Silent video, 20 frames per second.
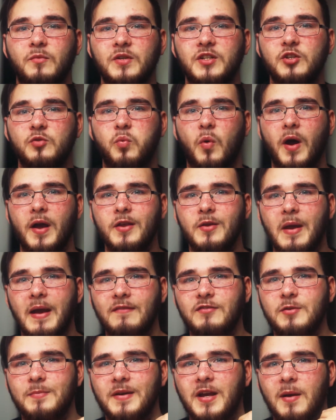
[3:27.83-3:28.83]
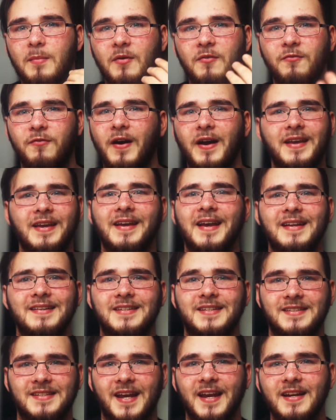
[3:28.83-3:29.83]
Which is why you have to become a fucking
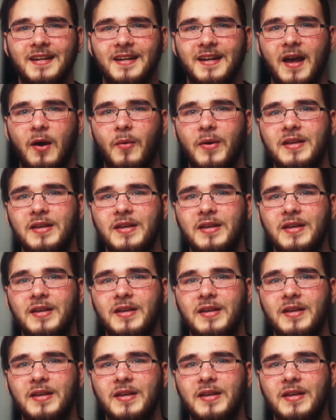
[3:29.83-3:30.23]
entertainer now.